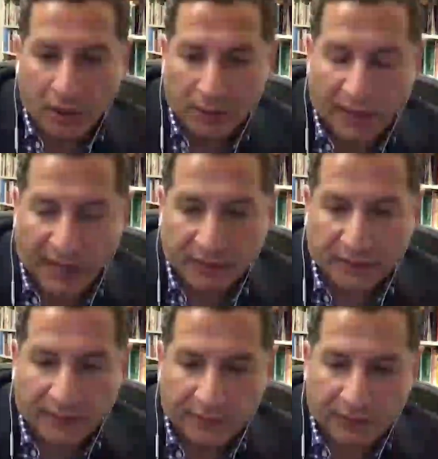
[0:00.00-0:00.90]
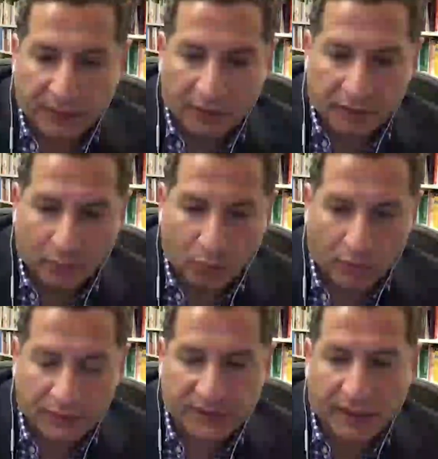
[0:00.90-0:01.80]
9/11, the war
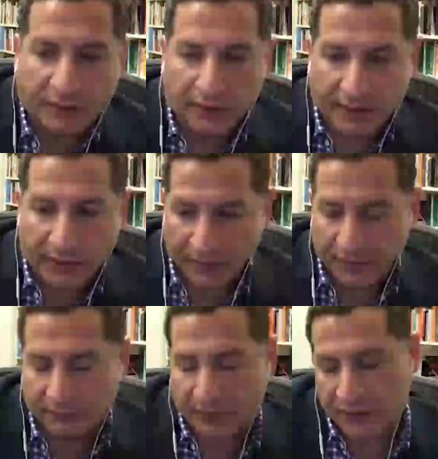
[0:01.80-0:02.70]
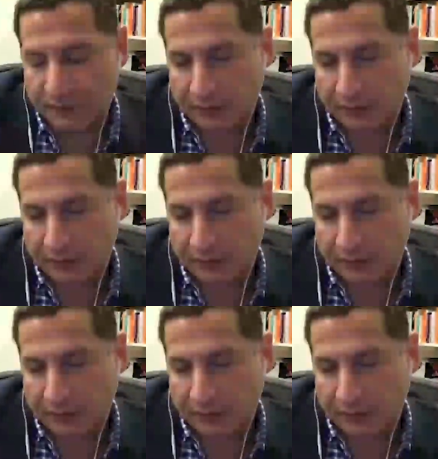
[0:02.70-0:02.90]
on terror, and then the invasion of